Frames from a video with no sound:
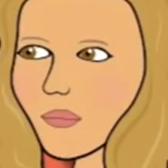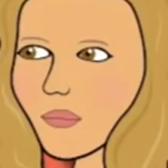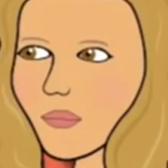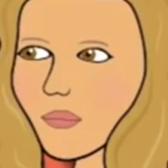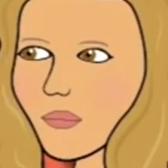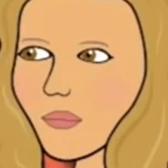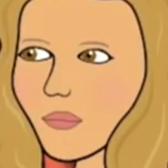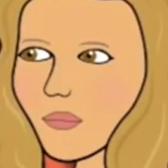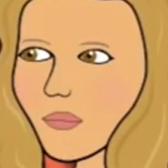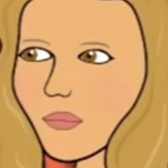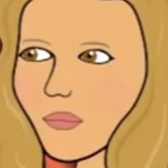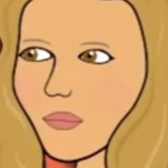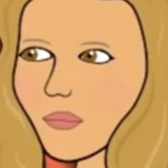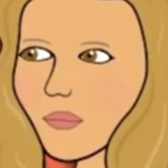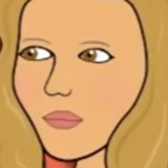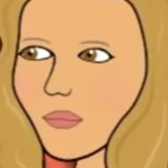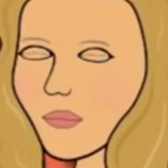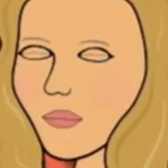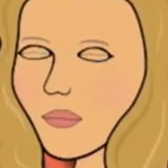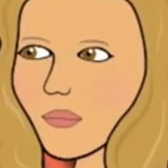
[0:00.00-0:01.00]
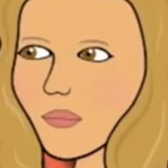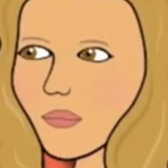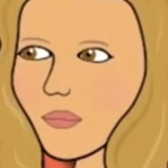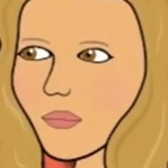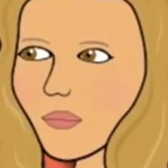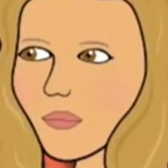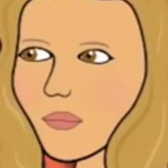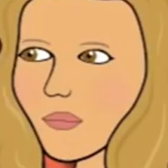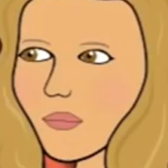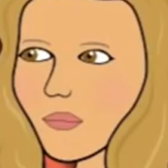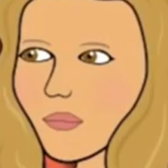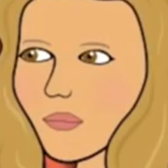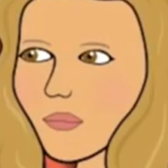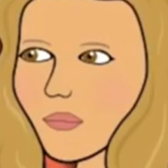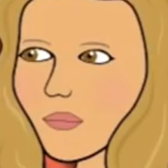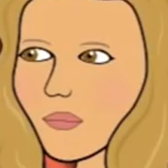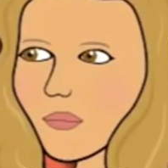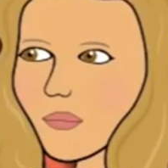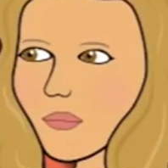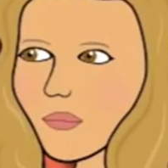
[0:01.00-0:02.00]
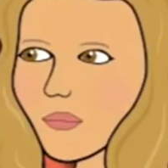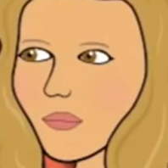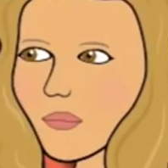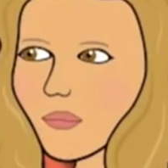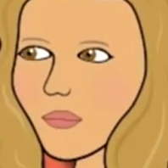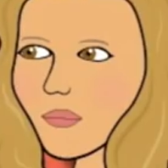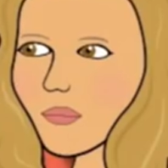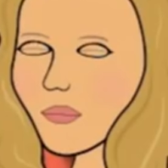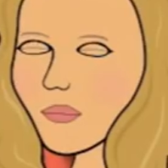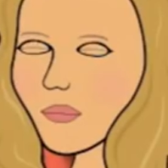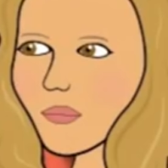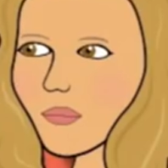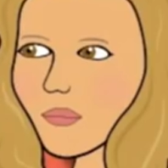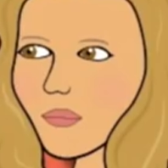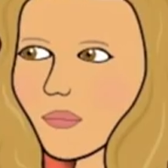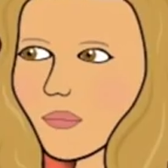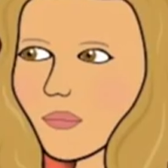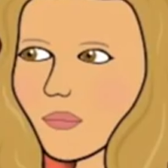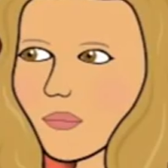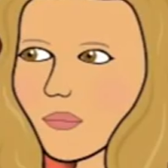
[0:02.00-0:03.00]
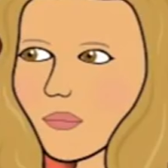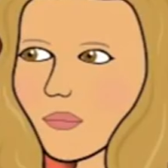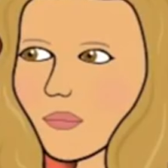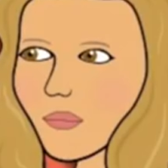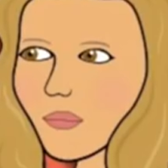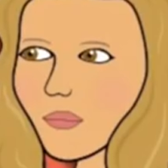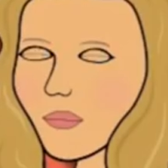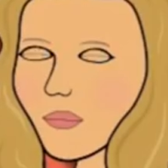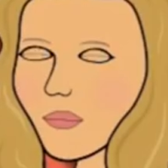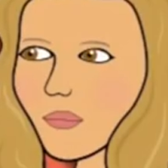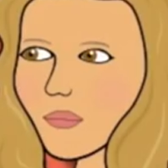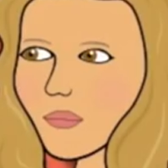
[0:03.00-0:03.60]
The person shown says nothing.